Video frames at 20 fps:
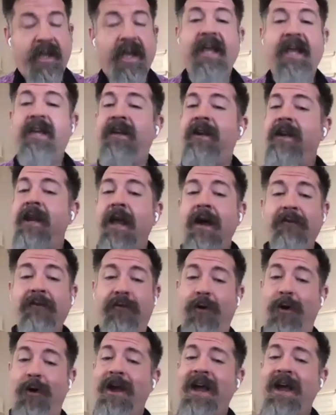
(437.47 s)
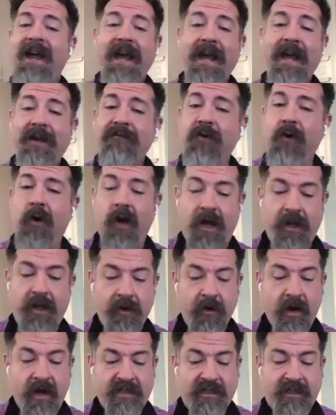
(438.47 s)
And never, ever
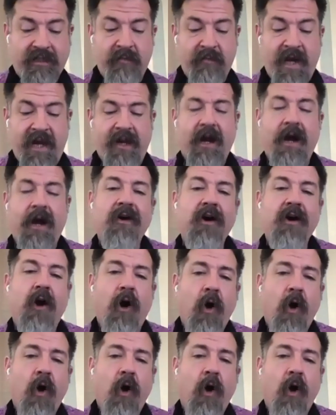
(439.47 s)
underestimate our